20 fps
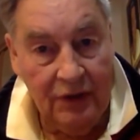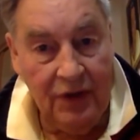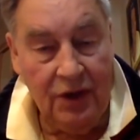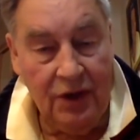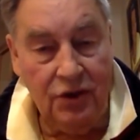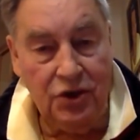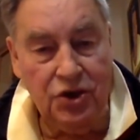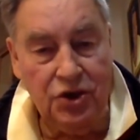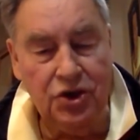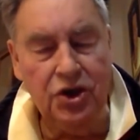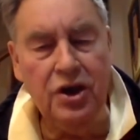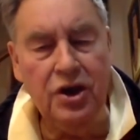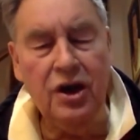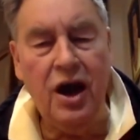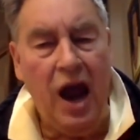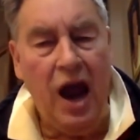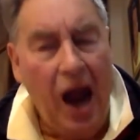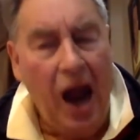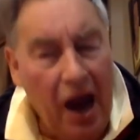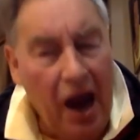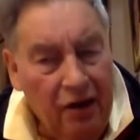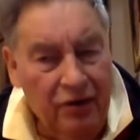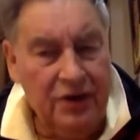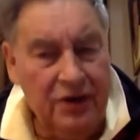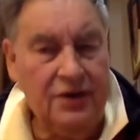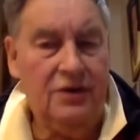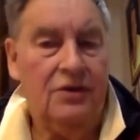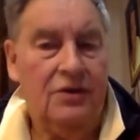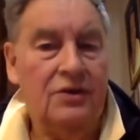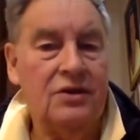The sheer
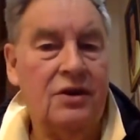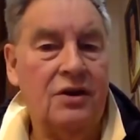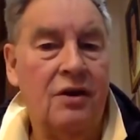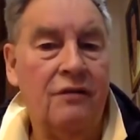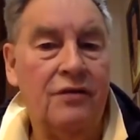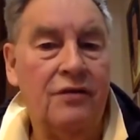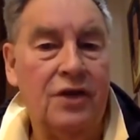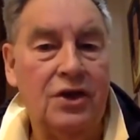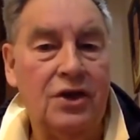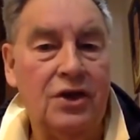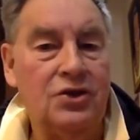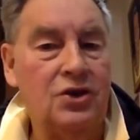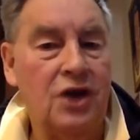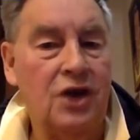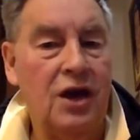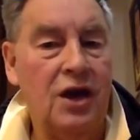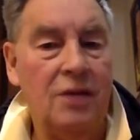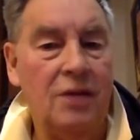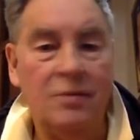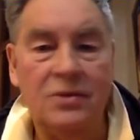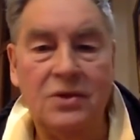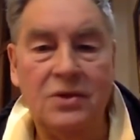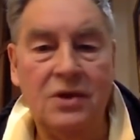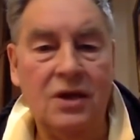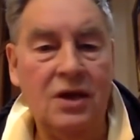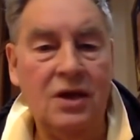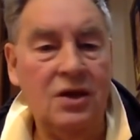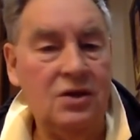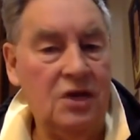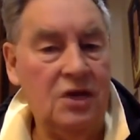arrogance of this, James,
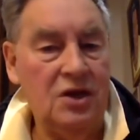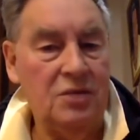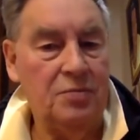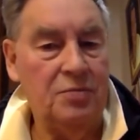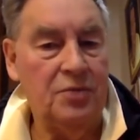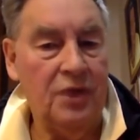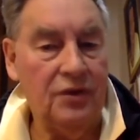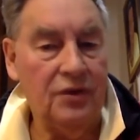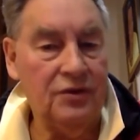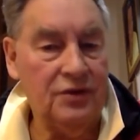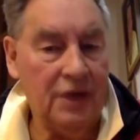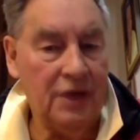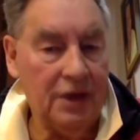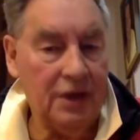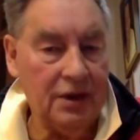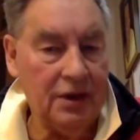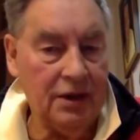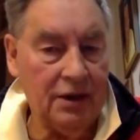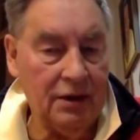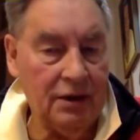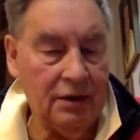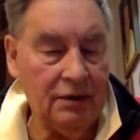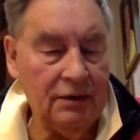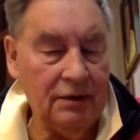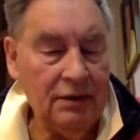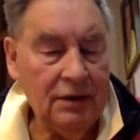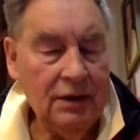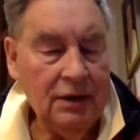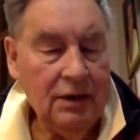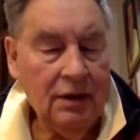is breathtaking.
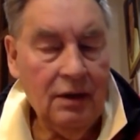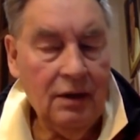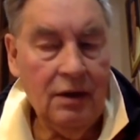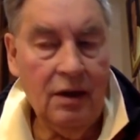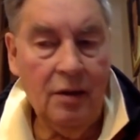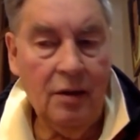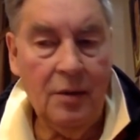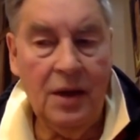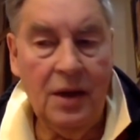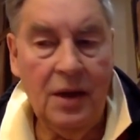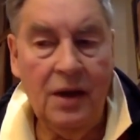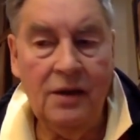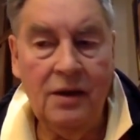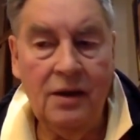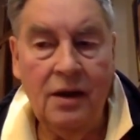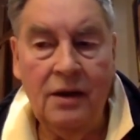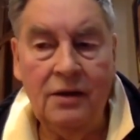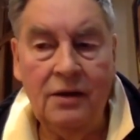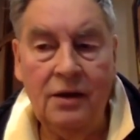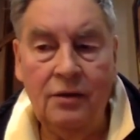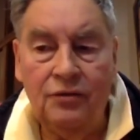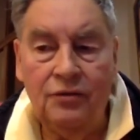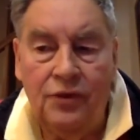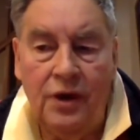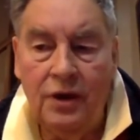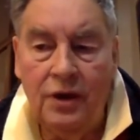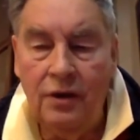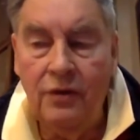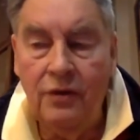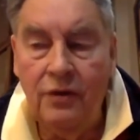And I don't
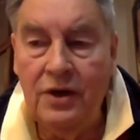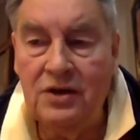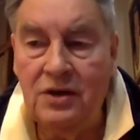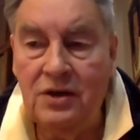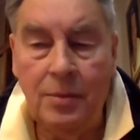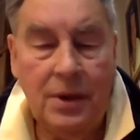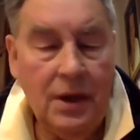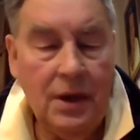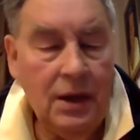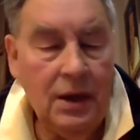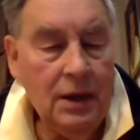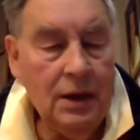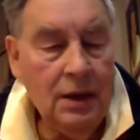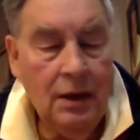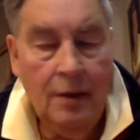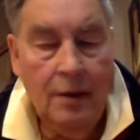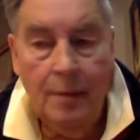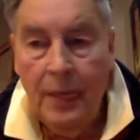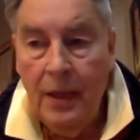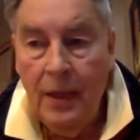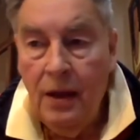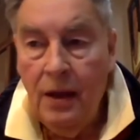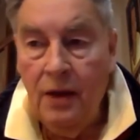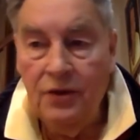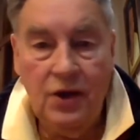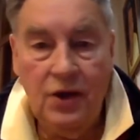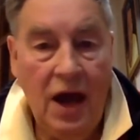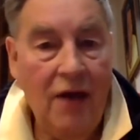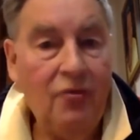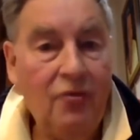think you need
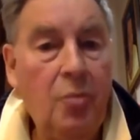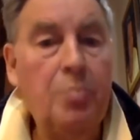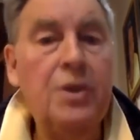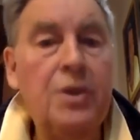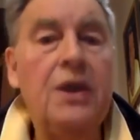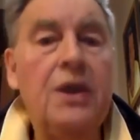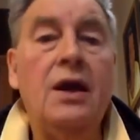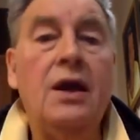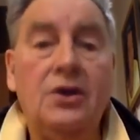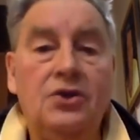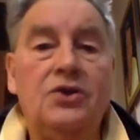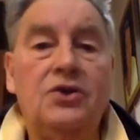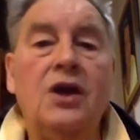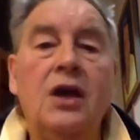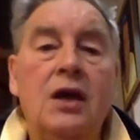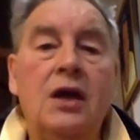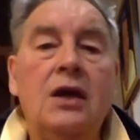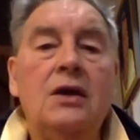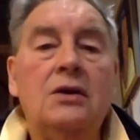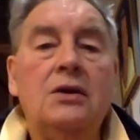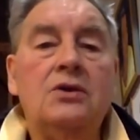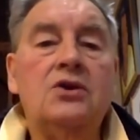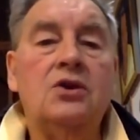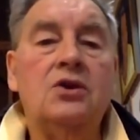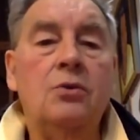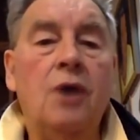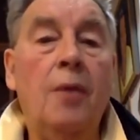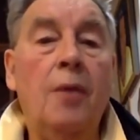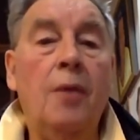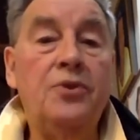to have a PhD
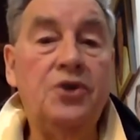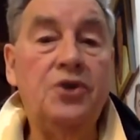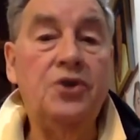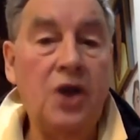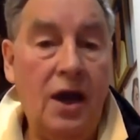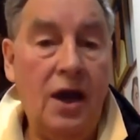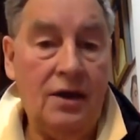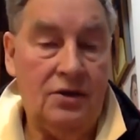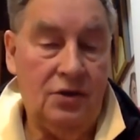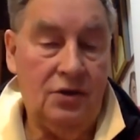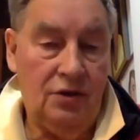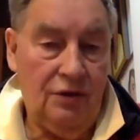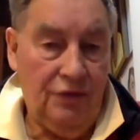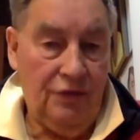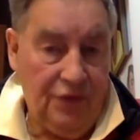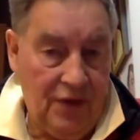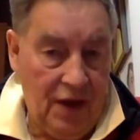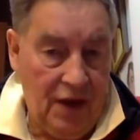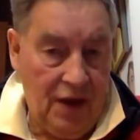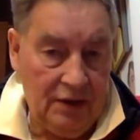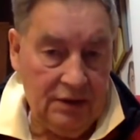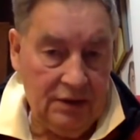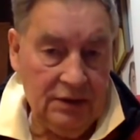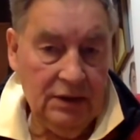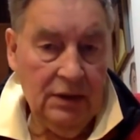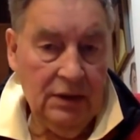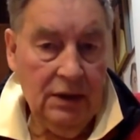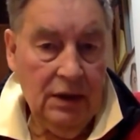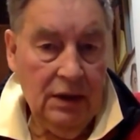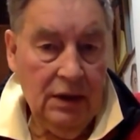to object to the fact
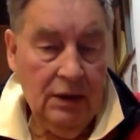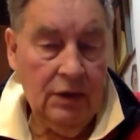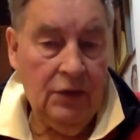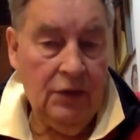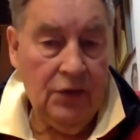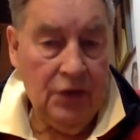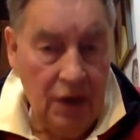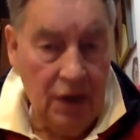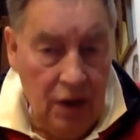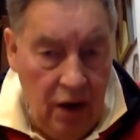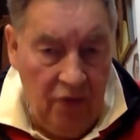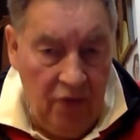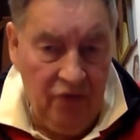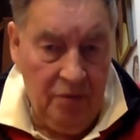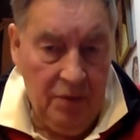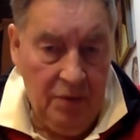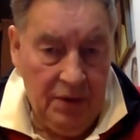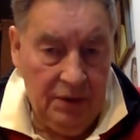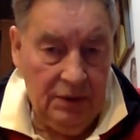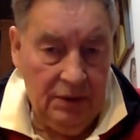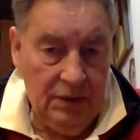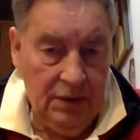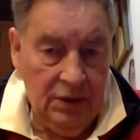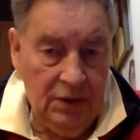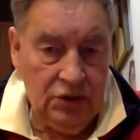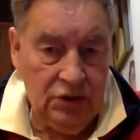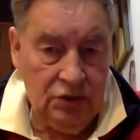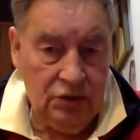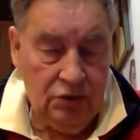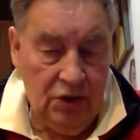that the government
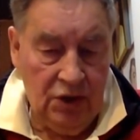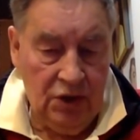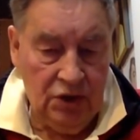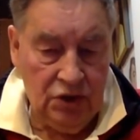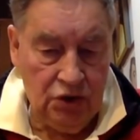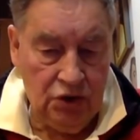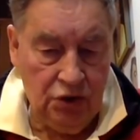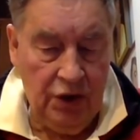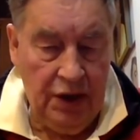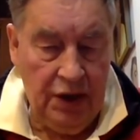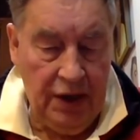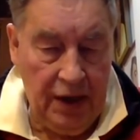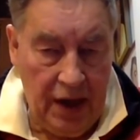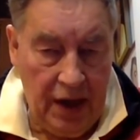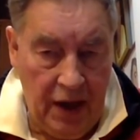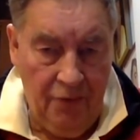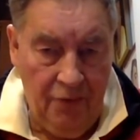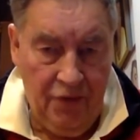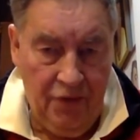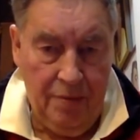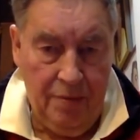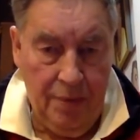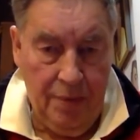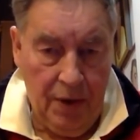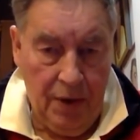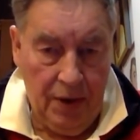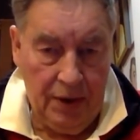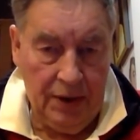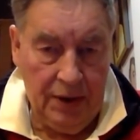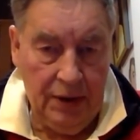is treating
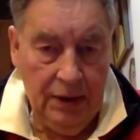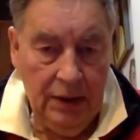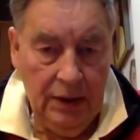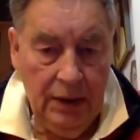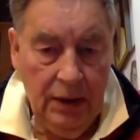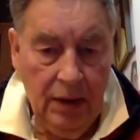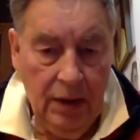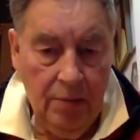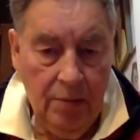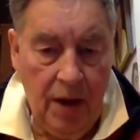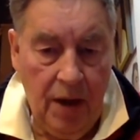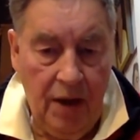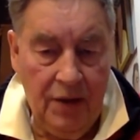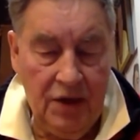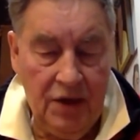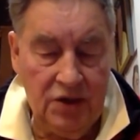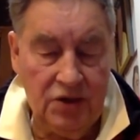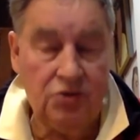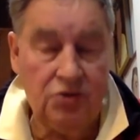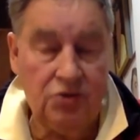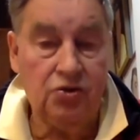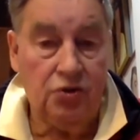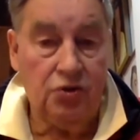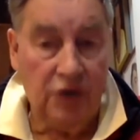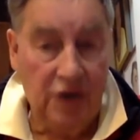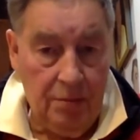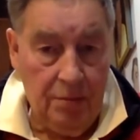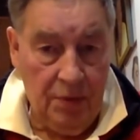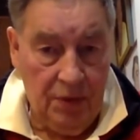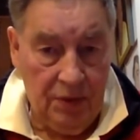everybody by this
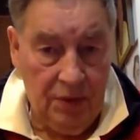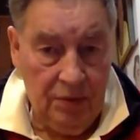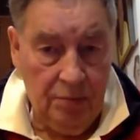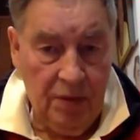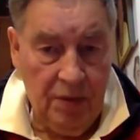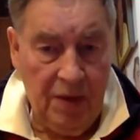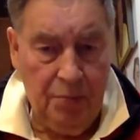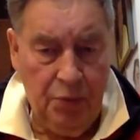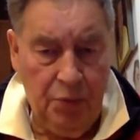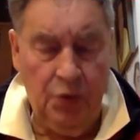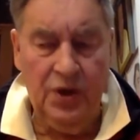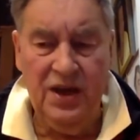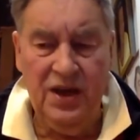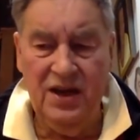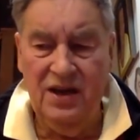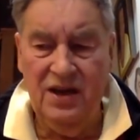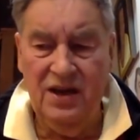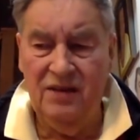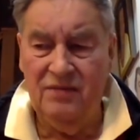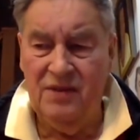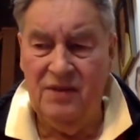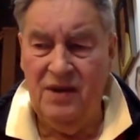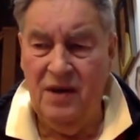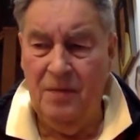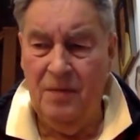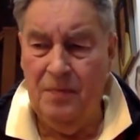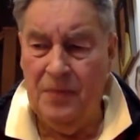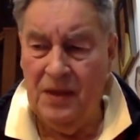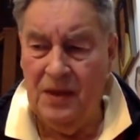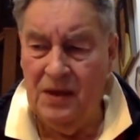treatment, by putting a
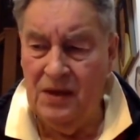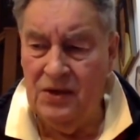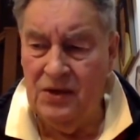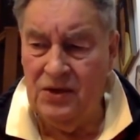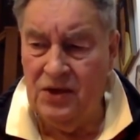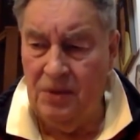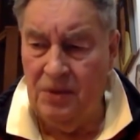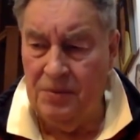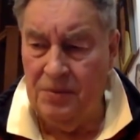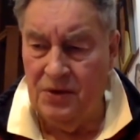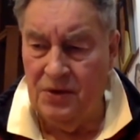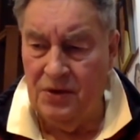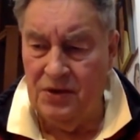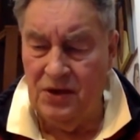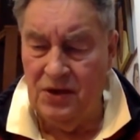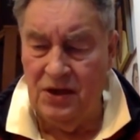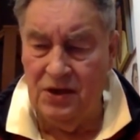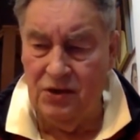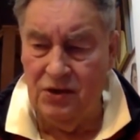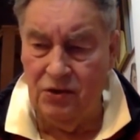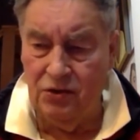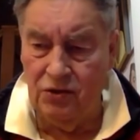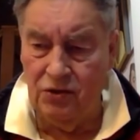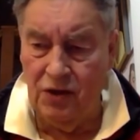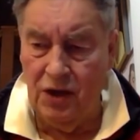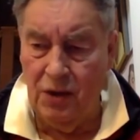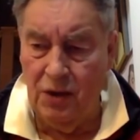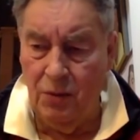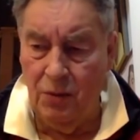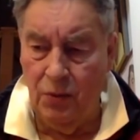substance into the
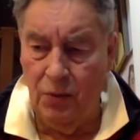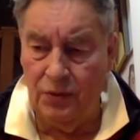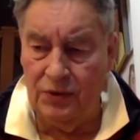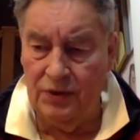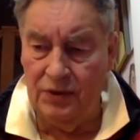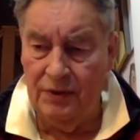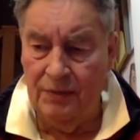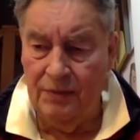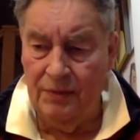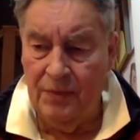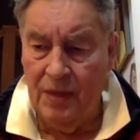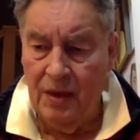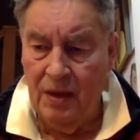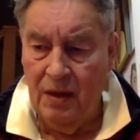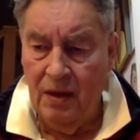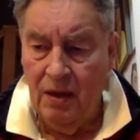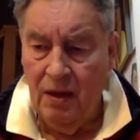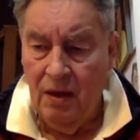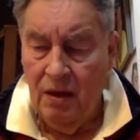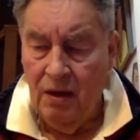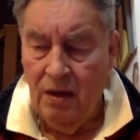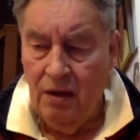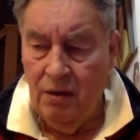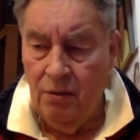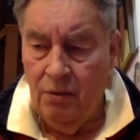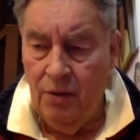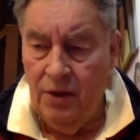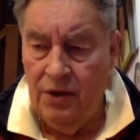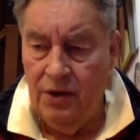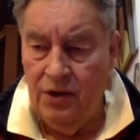drinking water
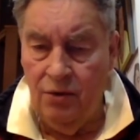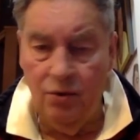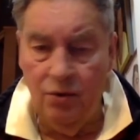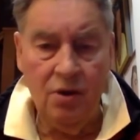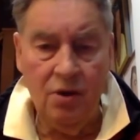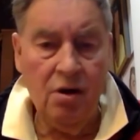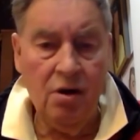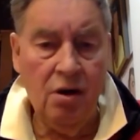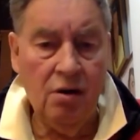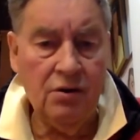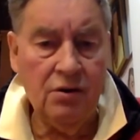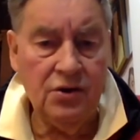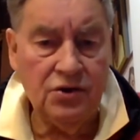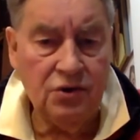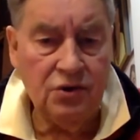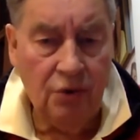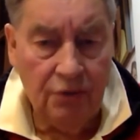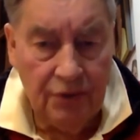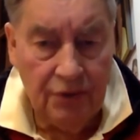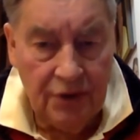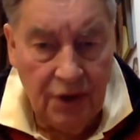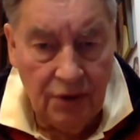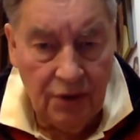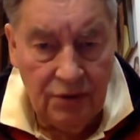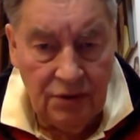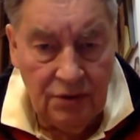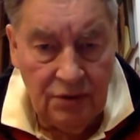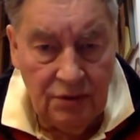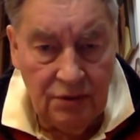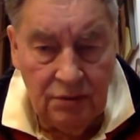when you can't control the
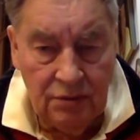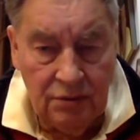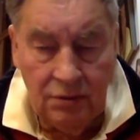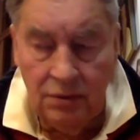dose.